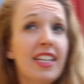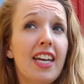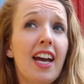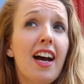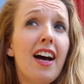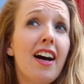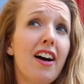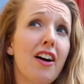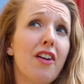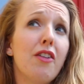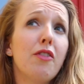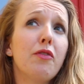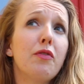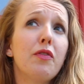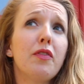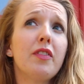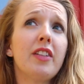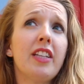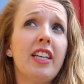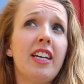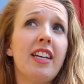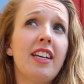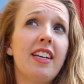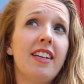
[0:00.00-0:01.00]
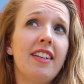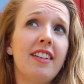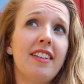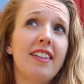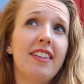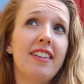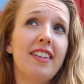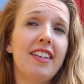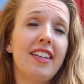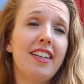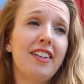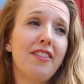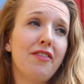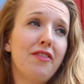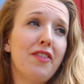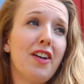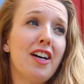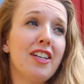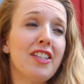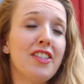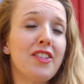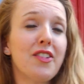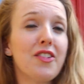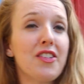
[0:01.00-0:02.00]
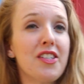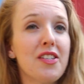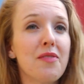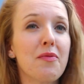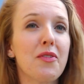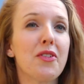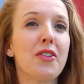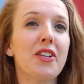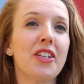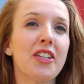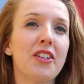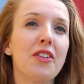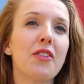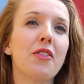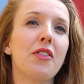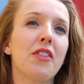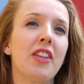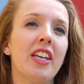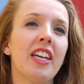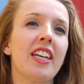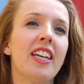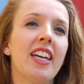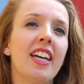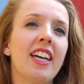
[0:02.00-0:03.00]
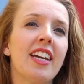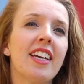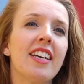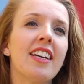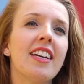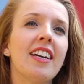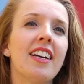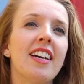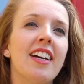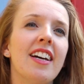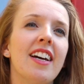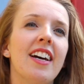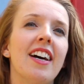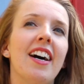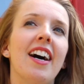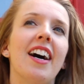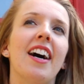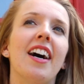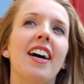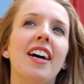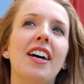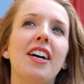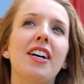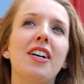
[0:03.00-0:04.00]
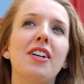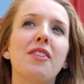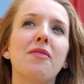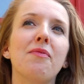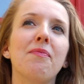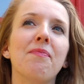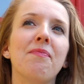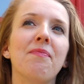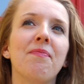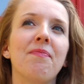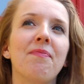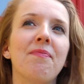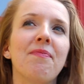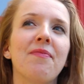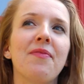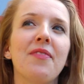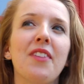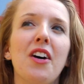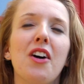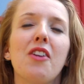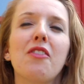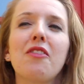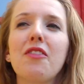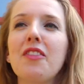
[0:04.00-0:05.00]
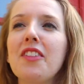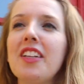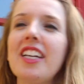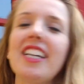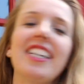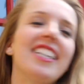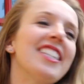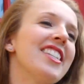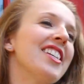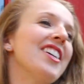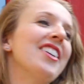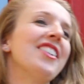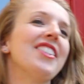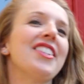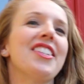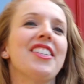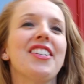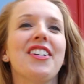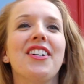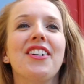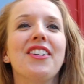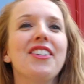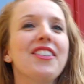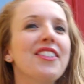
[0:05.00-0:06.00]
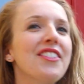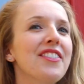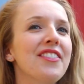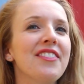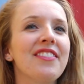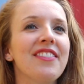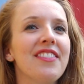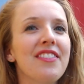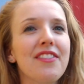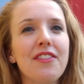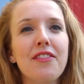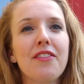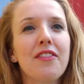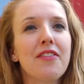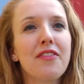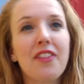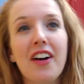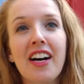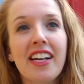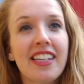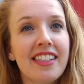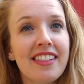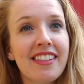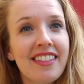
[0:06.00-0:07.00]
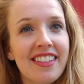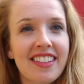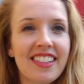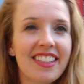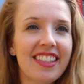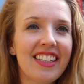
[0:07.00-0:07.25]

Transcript: Yeah, hopefully it fosters some critical thinking. Hopefully it's also fun.